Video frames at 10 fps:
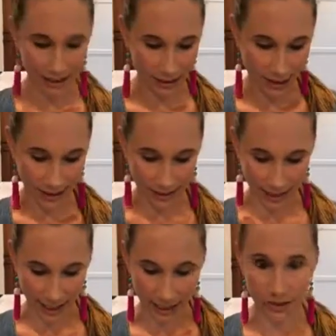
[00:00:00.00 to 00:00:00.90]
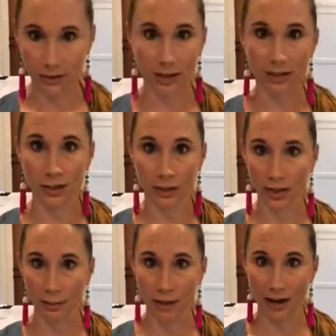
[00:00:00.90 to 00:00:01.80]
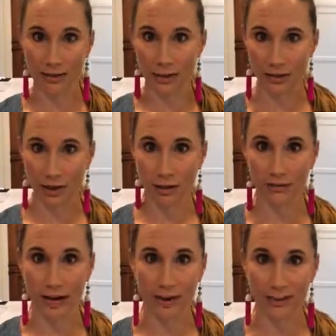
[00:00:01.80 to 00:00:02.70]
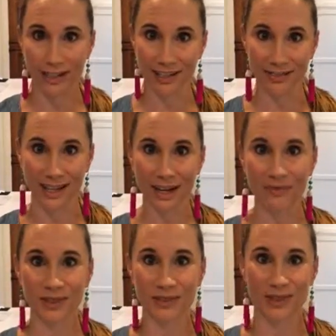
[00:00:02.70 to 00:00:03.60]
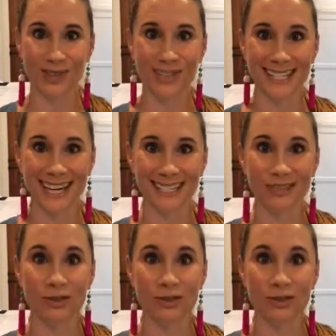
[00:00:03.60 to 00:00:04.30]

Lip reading: So that's nice. You're not totally depriving yourself or having to give that up for 21 days.